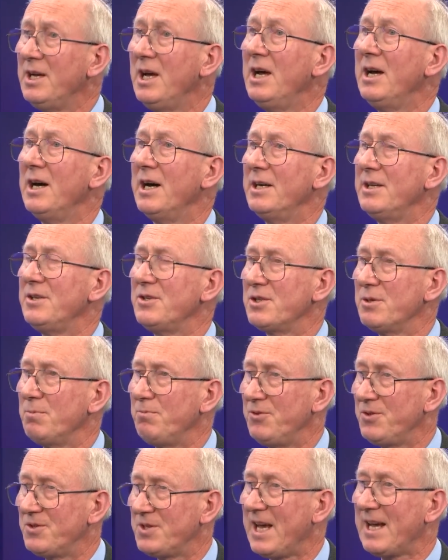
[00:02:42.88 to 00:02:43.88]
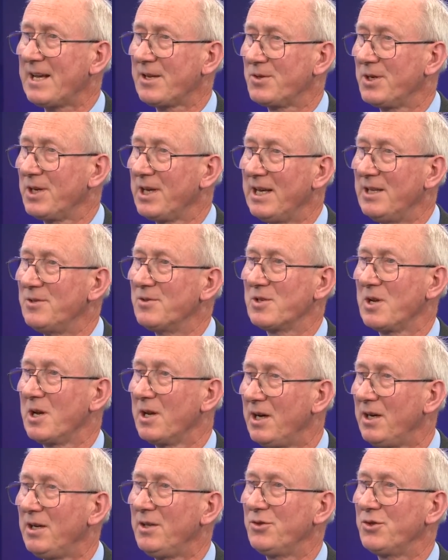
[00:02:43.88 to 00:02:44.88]
mm. and it's to protect against
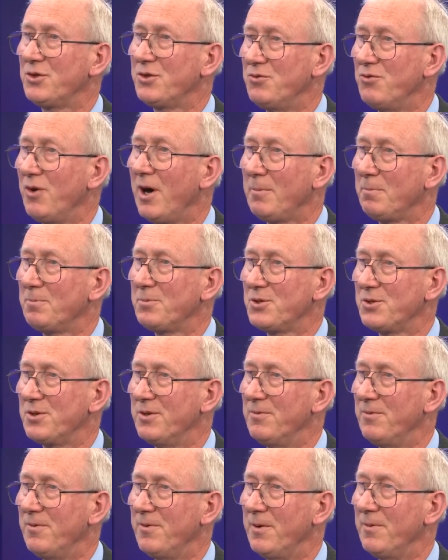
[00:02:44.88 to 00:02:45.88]
large drops of,